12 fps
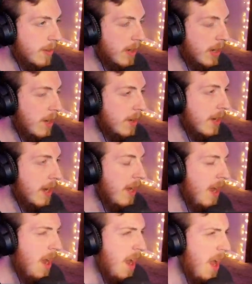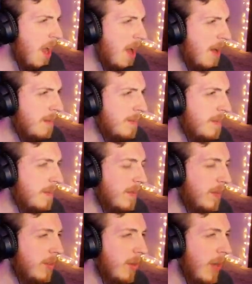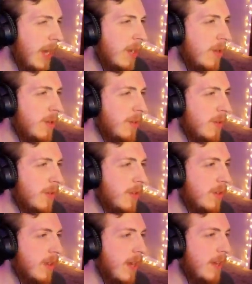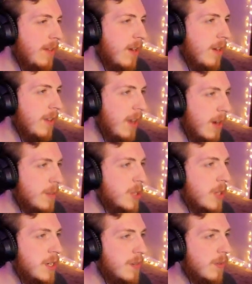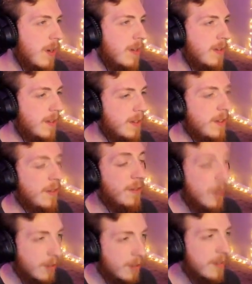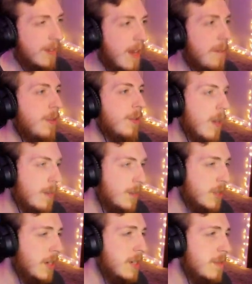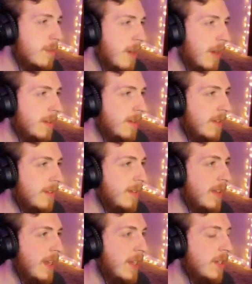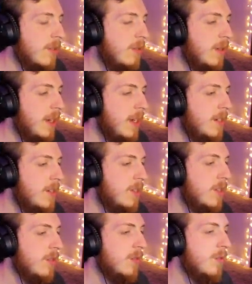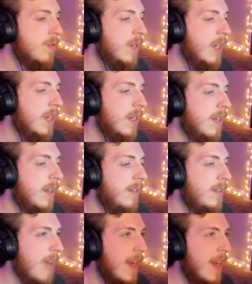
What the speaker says: Okay. So I start the arbitration process. And the first step through arbitration process is that you need to send